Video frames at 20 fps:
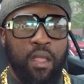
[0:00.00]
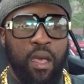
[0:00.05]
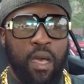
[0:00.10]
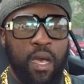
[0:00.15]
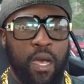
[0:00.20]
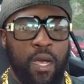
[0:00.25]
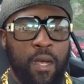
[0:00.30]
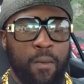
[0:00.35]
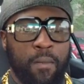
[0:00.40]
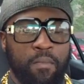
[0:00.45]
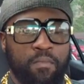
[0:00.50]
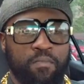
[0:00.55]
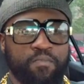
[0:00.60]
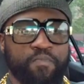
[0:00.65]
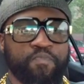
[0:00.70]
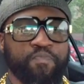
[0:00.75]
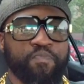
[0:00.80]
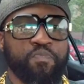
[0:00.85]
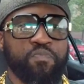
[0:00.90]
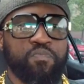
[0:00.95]
um,
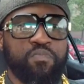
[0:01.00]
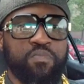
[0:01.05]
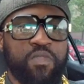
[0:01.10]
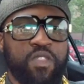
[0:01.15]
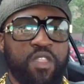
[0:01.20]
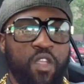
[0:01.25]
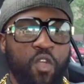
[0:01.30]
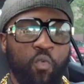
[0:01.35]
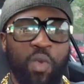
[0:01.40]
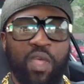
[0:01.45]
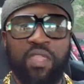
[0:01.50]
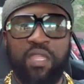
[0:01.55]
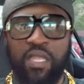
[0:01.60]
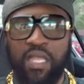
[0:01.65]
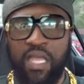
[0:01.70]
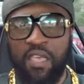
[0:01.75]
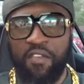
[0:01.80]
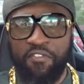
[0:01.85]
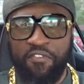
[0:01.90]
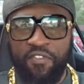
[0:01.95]
with
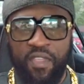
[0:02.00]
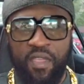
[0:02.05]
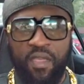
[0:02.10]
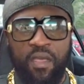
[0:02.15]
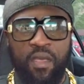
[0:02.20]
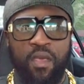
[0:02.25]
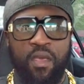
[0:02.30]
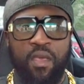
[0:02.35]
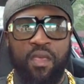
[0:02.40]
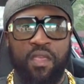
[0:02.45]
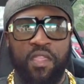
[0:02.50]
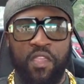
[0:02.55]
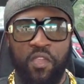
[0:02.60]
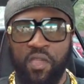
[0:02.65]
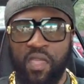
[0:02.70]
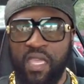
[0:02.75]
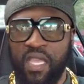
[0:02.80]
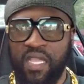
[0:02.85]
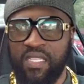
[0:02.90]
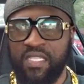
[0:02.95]
Lyft, you
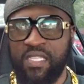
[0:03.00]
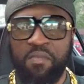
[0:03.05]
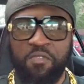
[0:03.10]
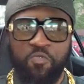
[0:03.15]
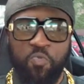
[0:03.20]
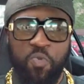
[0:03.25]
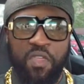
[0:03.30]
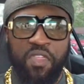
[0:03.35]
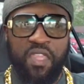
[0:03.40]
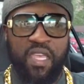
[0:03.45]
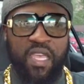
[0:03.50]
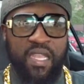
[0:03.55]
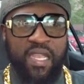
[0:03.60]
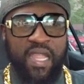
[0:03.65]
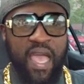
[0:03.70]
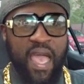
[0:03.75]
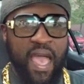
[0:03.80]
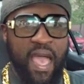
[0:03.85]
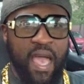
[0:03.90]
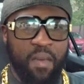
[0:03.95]
can get tips within
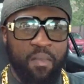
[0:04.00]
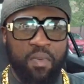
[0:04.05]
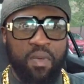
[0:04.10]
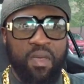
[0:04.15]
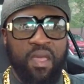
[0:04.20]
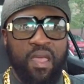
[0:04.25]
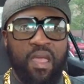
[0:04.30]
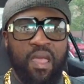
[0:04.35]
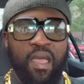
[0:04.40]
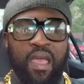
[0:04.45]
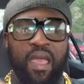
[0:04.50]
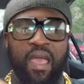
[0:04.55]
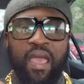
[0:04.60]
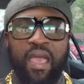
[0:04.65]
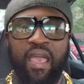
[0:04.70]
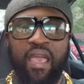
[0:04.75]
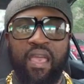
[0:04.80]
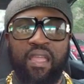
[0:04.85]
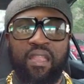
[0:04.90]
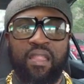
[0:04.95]
the app
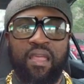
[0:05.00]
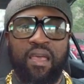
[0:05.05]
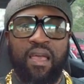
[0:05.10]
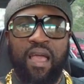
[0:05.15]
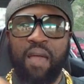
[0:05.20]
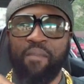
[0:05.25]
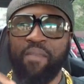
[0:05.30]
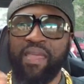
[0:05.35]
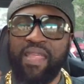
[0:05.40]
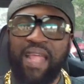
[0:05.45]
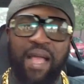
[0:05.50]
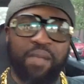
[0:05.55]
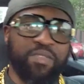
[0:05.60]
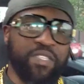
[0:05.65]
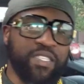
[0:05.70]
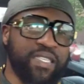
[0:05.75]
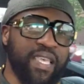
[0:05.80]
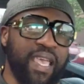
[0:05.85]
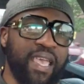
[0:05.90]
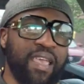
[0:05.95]
and I mean, I'm
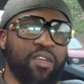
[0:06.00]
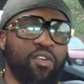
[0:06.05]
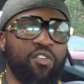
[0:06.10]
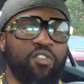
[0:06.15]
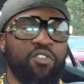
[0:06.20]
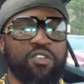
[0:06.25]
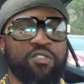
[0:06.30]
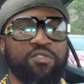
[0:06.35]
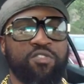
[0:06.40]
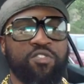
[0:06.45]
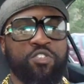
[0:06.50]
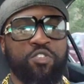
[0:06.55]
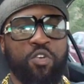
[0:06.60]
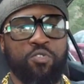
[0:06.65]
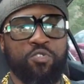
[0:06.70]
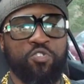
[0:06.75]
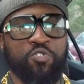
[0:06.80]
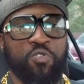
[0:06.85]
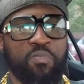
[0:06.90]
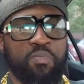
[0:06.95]
seeing on
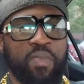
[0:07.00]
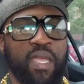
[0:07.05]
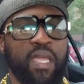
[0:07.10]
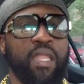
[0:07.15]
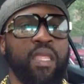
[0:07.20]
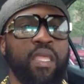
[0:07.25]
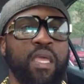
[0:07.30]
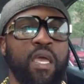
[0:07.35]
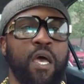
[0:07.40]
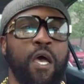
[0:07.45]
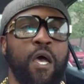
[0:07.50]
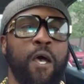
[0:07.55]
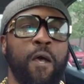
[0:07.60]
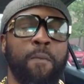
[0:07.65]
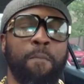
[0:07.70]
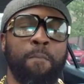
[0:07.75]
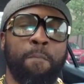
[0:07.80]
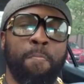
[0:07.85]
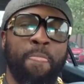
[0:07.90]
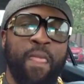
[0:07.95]
social
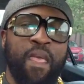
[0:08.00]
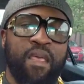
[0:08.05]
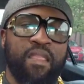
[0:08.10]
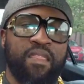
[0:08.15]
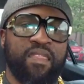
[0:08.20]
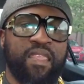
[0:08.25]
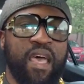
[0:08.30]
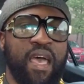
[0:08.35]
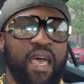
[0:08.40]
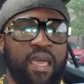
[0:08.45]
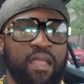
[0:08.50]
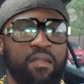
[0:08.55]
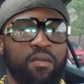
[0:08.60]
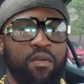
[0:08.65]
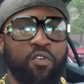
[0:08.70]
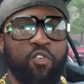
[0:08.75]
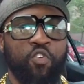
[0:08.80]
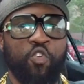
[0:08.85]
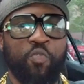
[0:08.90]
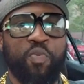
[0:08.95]
media that
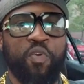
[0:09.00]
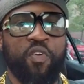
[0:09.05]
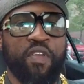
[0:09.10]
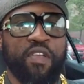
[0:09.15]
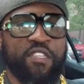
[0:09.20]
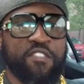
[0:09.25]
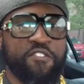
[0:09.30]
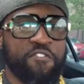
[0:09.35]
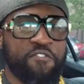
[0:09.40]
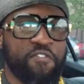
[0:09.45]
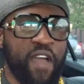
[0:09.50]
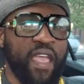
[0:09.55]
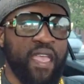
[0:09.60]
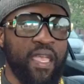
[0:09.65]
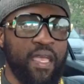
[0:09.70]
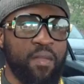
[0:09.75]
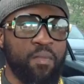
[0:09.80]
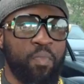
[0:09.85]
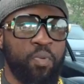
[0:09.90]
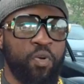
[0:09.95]
Uber is
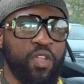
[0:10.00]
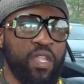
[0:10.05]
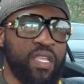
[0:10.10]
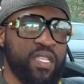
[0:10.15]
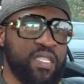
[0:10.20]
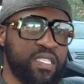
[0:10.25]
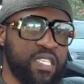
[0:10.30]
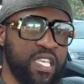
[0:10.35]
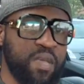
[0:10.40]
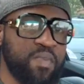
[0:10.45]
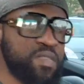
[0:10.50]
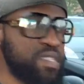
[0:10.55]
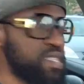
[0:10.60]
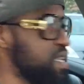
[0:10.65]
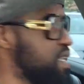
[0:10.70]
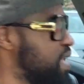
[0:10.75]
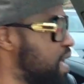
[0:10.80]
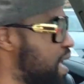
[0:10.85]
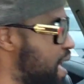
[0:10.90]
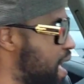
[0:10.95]
fighting putting tips
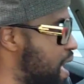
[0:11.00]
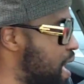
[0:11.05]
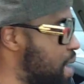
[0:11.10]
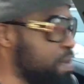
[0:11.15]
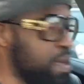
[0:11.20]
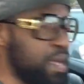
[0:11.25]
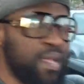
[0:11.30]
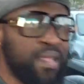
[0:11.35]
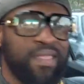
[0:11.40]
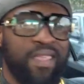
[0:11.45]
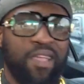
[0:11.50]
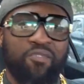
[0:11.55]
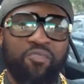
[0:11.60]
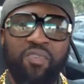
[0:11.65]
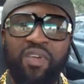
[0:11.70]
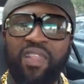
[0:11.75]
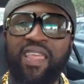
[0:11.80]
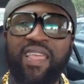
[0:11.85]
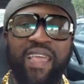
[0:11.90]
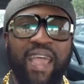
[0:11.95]
in the app. They
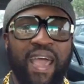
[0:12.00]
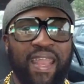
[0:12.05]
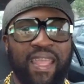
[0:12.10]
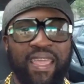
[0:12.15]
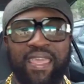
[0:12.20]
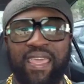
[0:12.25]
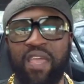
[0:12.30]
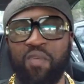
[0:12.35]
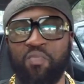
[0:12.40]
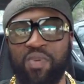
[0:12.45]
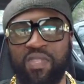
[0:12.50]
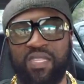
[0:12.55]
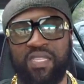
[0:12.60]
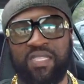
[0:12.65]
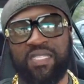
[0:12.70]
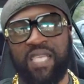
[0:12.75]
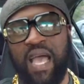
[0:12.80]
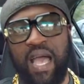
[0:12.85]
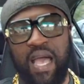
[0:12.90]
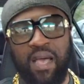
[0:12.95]
really got to get with the
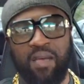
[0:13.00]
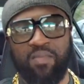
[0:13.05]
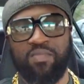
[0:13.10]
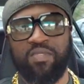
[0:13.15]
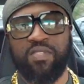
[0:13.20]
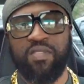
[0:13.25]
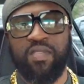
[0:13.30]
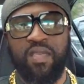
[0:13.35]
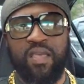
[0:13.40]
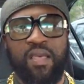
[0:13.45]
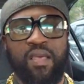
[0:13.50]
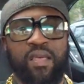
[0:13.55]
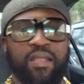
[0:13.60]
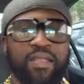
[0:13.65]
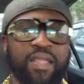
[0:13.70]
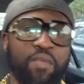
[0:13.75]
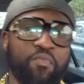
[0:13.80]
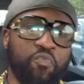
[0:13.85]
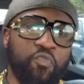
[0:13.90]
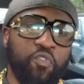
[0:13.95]
times.
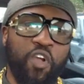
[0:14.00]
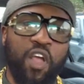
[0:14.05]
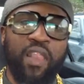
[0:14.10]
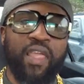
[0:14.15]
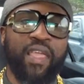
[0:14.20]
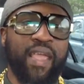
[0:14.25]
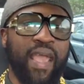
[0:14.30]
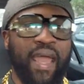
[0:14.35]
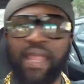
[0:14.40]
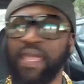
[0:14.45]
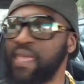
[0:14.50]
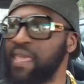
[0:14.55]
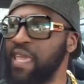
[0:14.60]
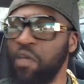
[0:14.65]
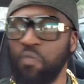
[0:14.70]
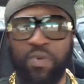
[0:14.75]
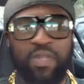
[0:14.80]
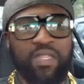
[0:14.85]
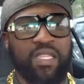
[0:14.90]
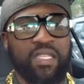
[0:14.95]
They really got to
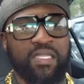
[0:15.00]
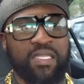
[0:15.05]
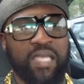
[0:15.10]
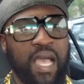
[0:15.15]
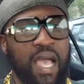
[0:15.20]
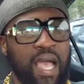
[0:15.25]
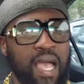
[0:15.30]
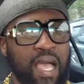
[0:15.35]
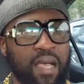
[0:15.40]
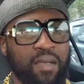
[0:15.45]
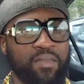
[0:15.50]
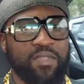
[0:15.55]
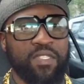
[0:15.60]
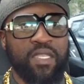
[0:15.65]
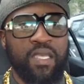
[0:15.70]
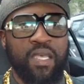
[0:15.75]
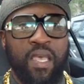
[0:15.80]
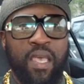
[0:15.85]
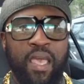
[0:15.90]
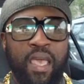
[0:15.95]
get with the
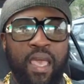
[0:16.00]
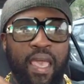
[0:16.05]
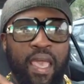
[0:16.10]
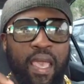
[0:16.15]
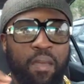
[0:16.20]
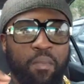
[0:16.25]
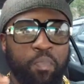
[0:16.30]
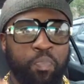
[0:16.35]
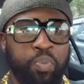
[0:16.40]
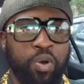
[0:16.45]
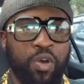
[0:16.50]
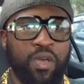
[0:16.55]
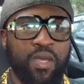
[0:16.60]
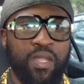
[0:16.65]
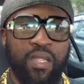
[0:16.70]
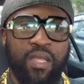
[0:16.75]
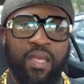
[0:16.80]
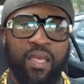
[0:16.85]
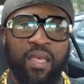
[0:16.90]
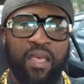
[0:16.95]
times and
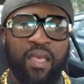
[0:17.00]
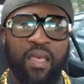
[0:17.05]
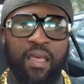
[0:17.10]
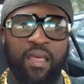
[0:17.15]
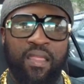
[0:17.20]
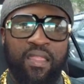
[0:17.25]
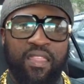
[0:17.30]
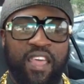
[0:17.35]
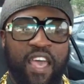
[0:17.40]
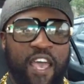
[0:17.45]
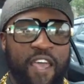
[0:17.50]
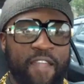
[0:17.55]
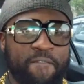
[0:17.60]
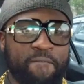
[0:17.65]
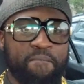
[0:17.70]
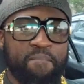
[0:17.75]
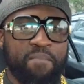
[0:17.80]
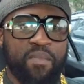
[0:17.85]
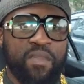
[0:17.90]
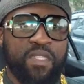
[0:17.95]
put that
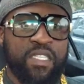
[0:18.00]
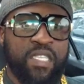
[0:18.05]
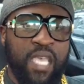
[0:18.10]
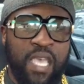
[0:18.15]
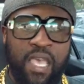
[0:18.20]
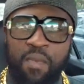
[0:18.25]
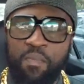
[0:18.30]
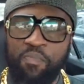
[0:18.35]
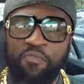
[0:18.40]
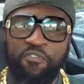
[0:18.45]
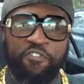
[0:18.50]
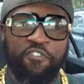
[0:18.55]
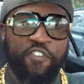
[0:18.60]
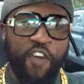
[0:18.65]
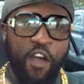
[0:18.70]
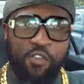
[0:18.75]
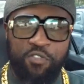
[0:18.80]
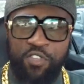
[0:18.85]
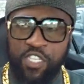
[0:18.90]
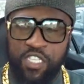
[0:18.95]
tip
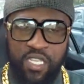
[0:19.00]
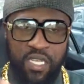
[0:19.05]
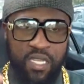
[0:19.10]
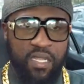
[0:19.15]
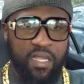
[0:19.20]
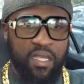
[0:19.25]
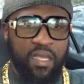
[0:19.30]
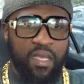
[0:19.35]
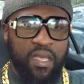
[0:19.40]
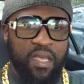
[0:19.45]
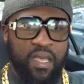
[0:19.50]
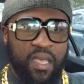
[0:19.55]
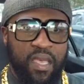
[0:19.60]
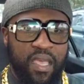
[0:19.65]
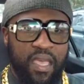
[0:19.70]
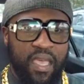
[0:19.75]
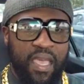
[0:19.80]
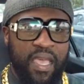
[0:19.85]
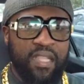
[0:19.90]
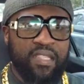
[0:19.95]

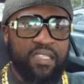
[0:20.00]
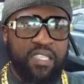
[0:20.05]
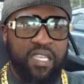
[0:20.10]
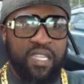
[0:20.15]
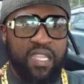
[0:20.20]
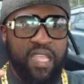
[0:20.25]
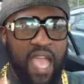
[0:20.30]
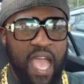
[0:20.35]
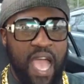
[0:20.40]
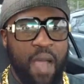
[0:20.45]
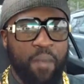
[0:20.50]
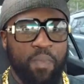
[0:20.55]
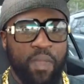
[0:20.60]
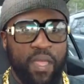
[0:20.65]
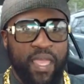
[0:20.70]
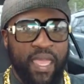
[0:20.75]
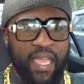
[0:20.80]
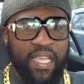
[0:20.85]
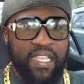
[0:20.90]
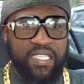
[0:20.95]
function into the
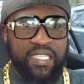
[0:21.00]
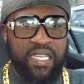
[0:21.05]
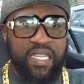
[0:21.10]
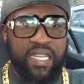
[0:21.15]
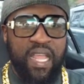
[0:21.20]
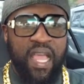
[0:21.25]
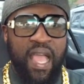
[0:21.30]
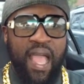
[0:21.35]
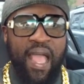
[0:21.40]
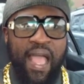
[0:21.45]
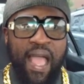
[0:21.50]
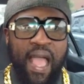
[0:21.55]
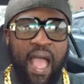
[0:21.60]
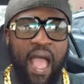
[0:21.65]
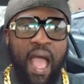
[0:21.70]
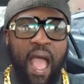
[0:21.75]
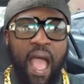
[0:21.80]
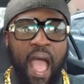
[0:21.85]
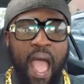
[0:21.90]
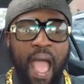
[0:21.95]

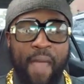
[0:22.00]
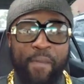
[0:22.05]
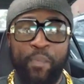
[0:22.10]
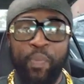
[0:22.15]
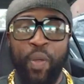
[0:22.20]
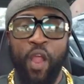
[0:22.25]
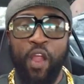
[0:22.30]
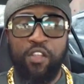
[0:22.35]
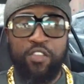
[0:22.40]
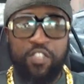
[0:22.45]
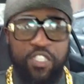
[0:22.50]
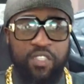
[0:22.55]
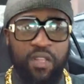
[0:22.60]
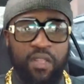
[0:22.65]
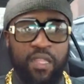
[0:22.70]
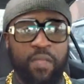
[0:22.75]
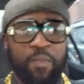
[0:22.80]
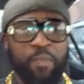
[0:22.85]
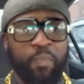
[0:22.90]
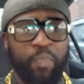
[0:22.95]
application. I
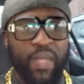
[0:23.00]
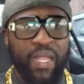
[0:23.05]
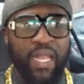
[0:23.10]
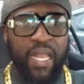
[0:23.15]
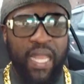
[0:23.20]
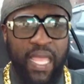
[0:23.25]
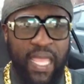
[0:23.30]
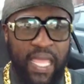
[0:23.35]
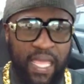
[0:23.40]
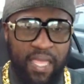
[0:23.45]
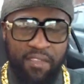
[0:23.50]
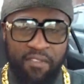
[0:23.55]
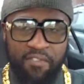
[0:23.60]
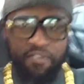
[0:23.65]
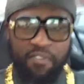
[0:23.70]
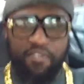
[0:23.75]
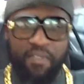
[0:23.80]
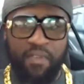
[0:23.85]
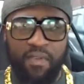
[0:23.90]
personally believe,